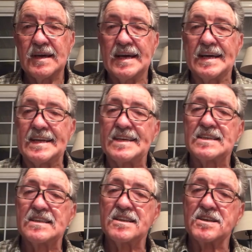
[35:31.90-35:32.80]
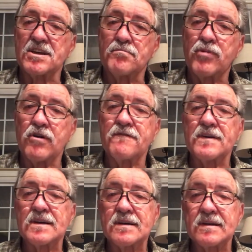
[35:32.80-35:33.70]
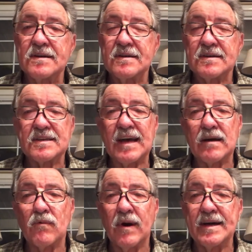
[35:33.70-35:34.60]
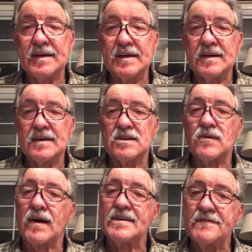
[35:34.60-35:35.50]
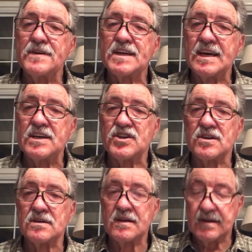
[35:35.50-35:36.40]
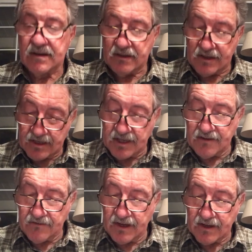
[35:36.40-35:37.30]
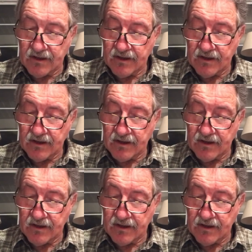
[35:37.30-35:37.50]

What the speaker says: And isn't this a perfect segue to our invitation this evening?